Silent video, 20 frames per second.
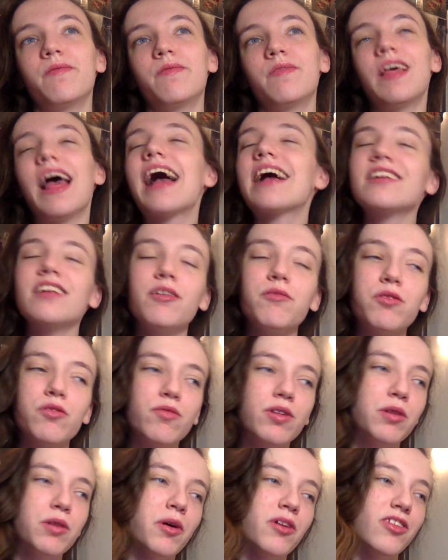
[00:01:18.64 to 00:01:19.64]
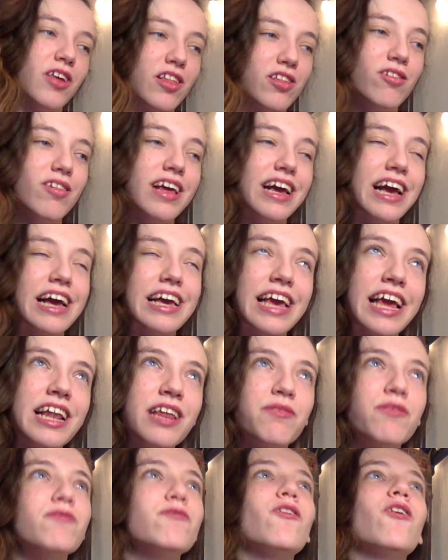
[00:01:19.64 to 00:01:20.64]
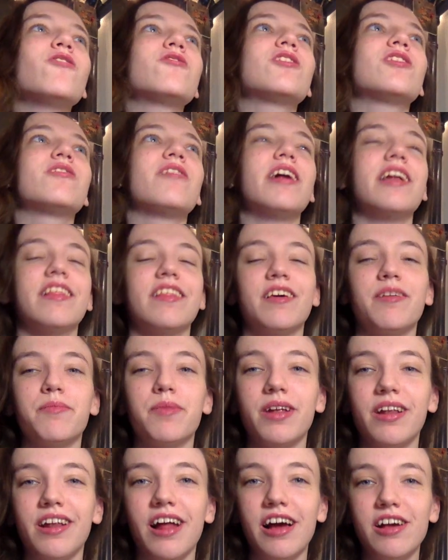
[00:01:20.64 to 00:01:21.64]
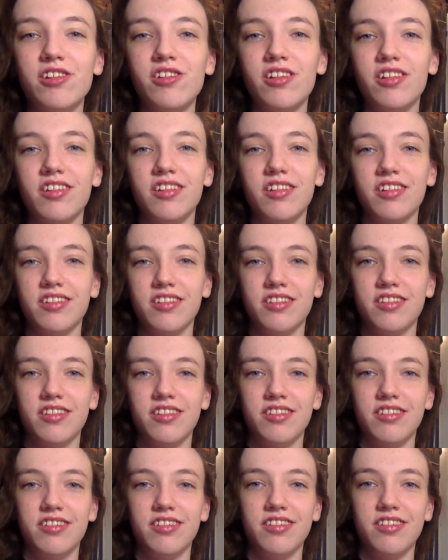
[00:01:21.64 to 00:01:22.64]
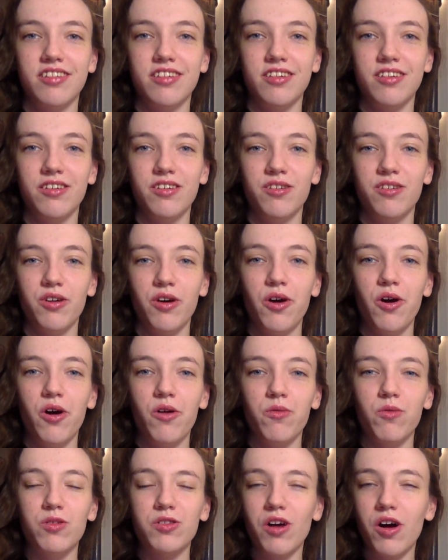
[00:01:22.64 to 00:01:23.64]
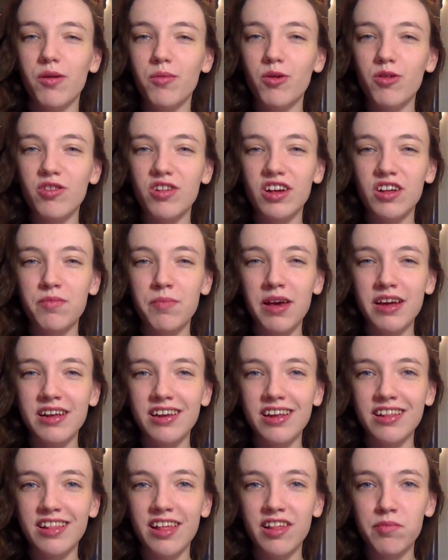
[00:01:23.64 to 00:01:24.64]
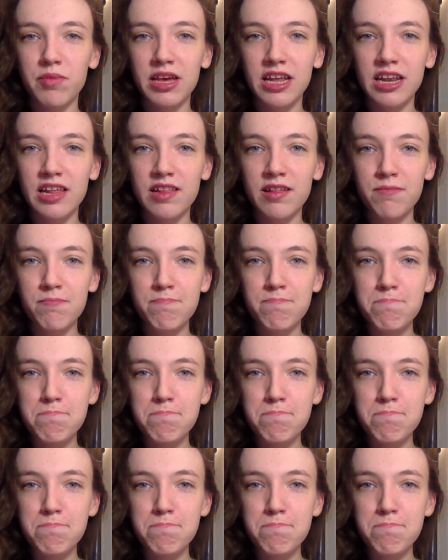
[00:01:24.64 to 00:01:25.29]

The acting was really well done, so like I can't even fault it or anything, but I just was almost expecting lesbianism.